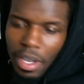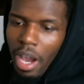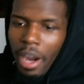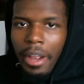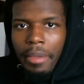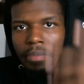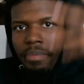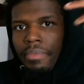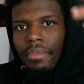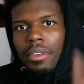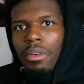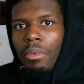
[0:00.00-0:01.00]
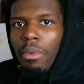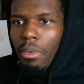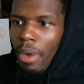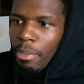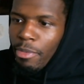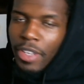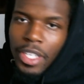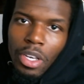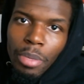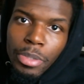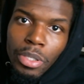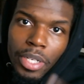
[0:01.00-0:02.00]
right. Wrap the
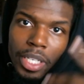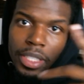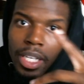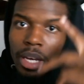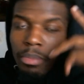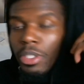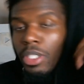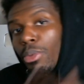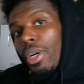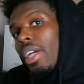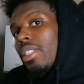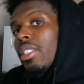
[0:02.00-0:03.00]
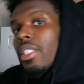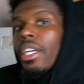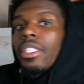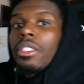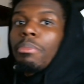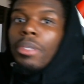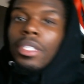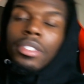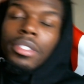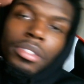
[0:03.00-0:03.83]
video up. Till next time. It's your boy, Action Jackson. Peace.